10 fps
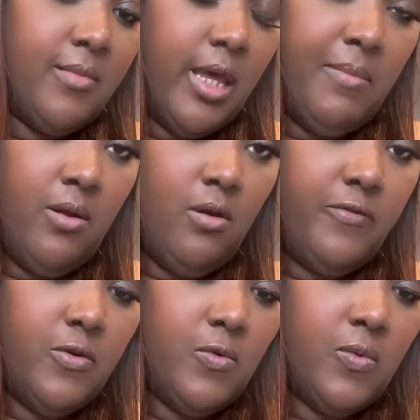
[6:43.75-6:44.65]
let me know
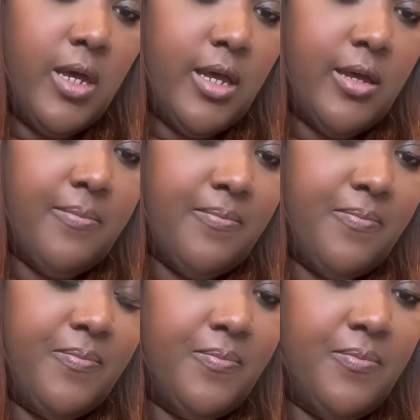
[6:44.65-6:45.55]
if you um
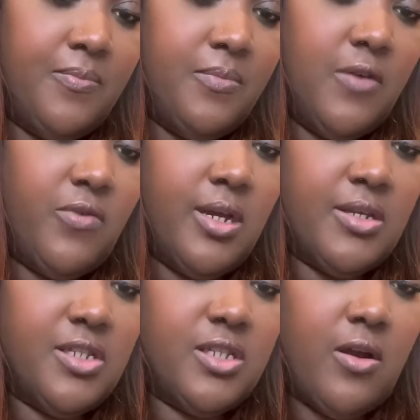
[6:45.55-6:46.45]
if you're
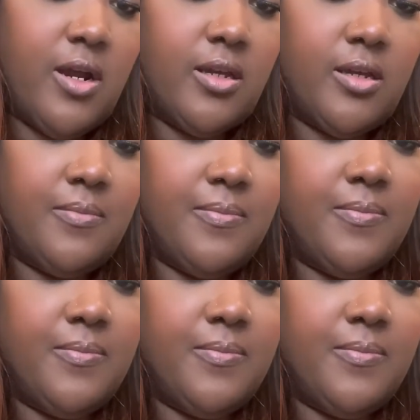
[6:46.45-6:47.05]
gonna start it